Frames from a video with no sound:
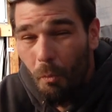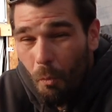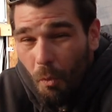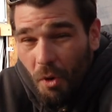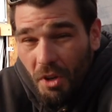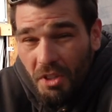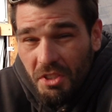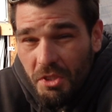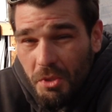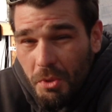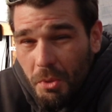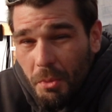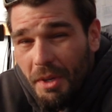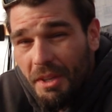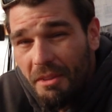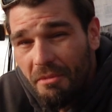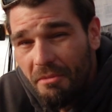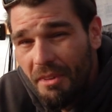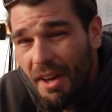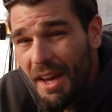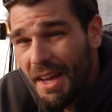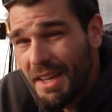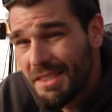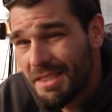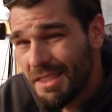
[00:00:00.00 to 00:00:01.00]
once you
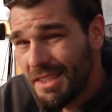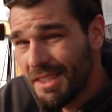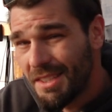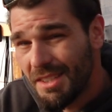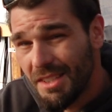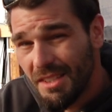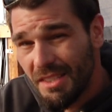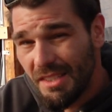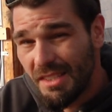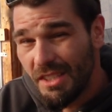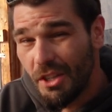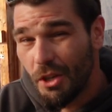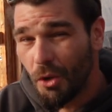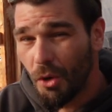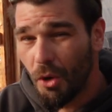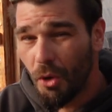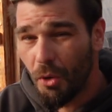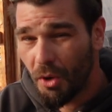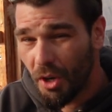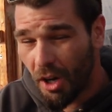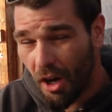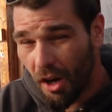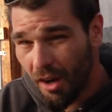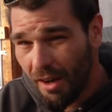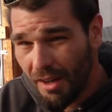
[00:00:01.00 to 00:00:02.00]
invest, it's a zero
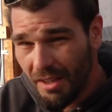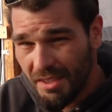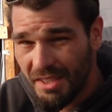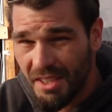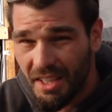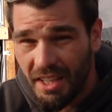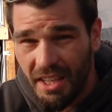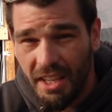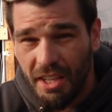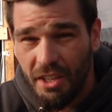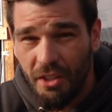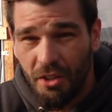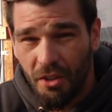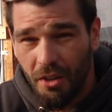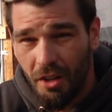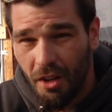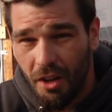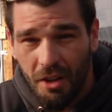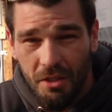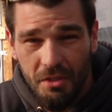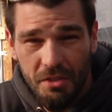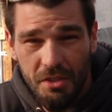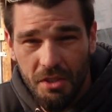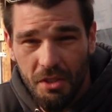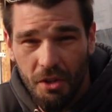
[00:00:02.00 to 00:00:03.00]
cost heater
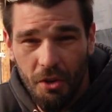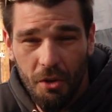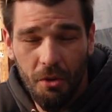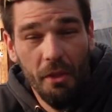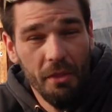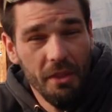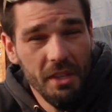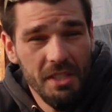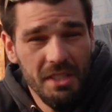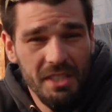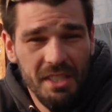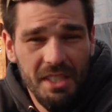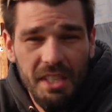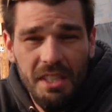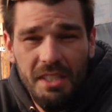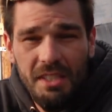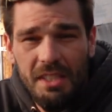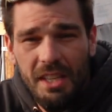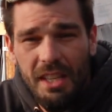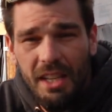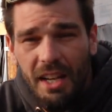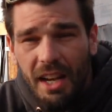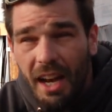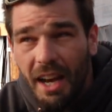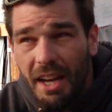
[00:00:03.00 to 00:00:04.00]
also. Now this
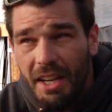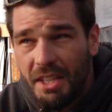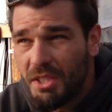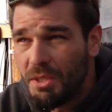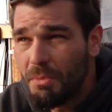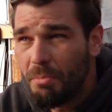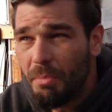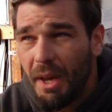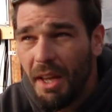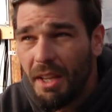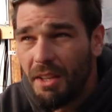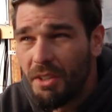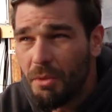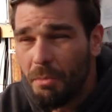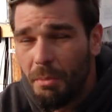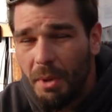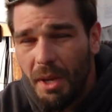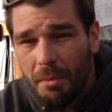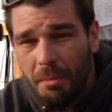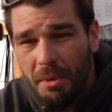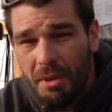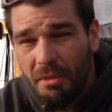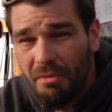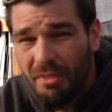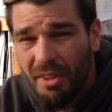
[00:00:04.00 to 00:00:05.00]
season I spent
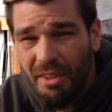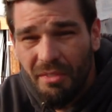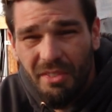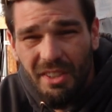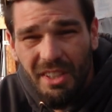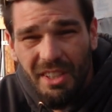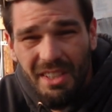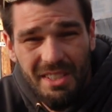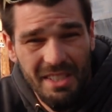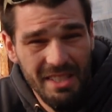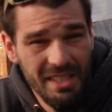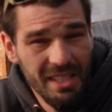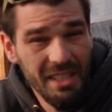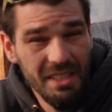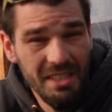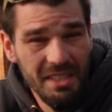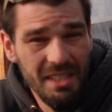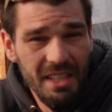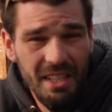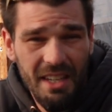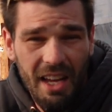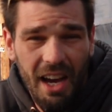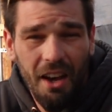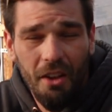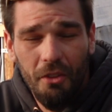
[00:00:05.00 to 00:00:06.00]
maybe 50 to
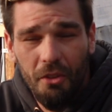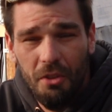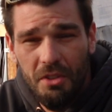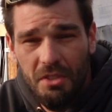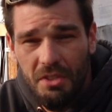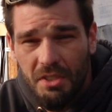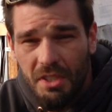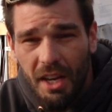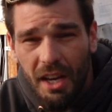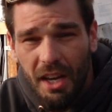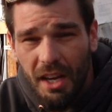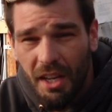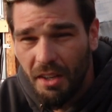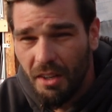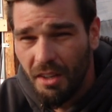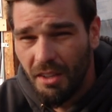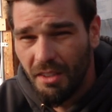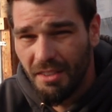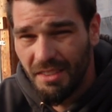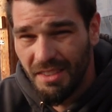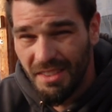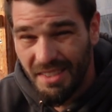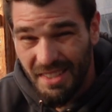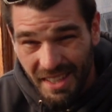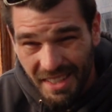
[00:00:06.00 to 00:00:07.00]
$60 on
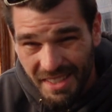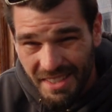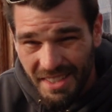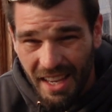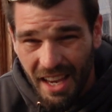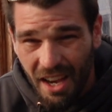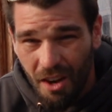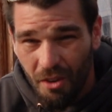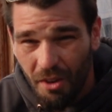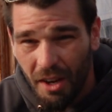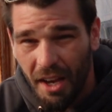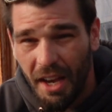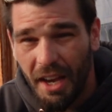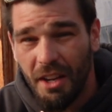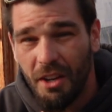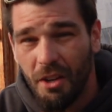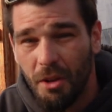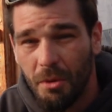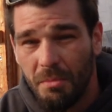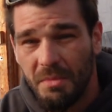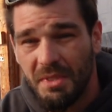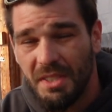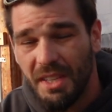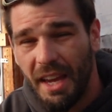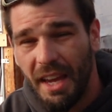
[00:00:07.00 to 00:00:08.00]
discount
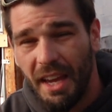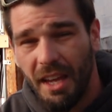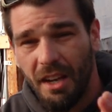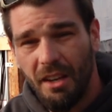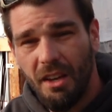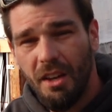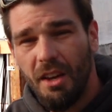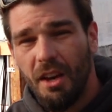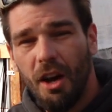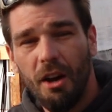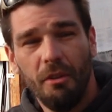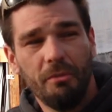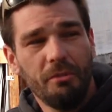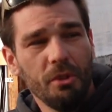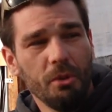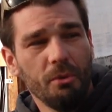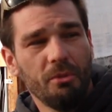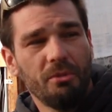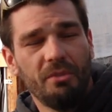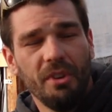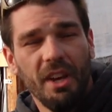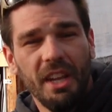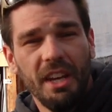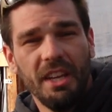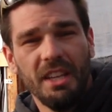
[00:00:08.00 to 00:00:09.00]
items and a few
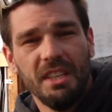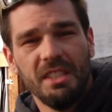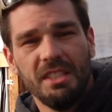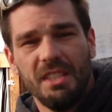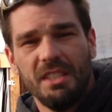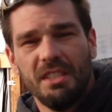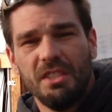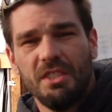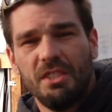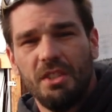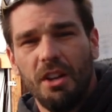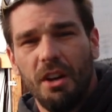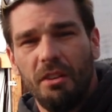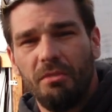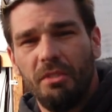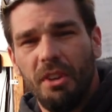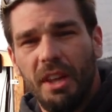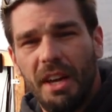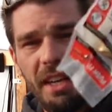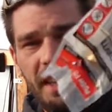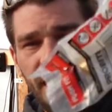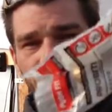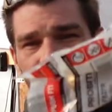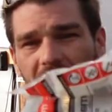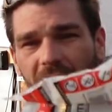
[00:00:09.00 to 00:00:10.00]
fittings and stuff
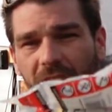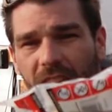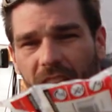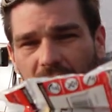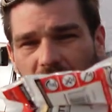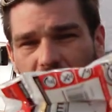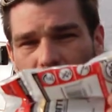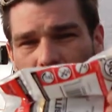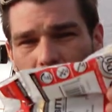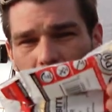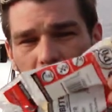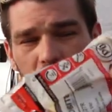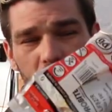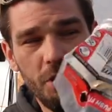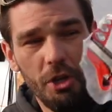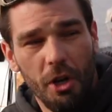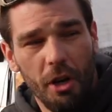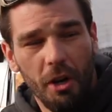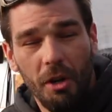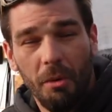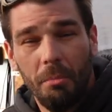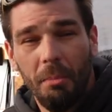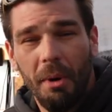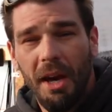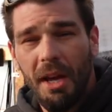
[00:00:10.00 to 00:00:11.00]
like that some
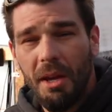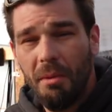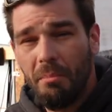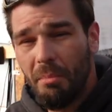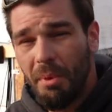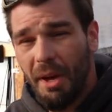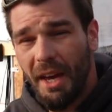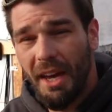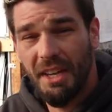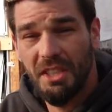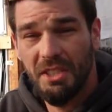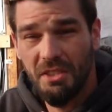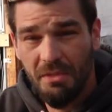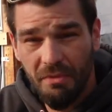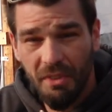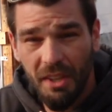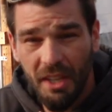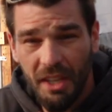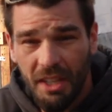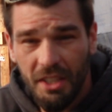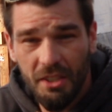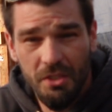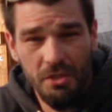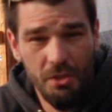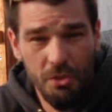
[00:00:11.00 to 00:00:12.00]
shark bite pex
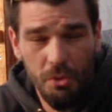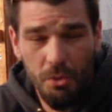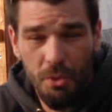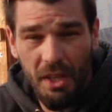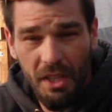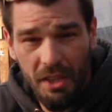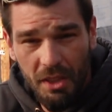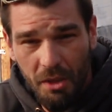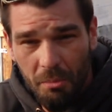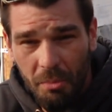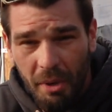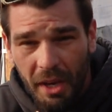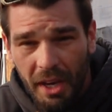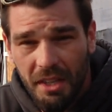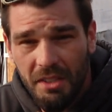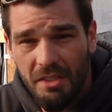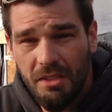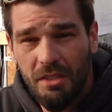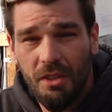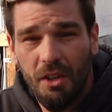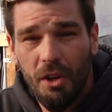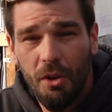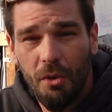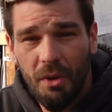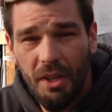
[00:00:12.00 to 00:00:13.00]
fittings to get the PEX
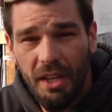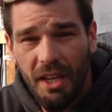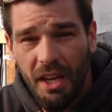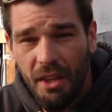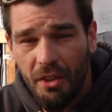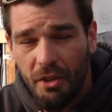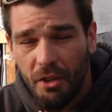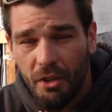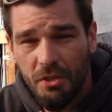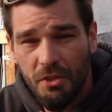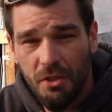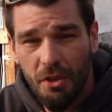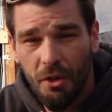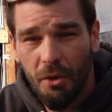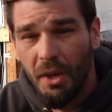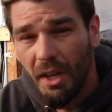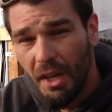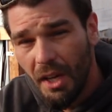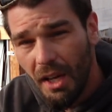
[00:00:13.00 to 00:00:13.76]
to go together so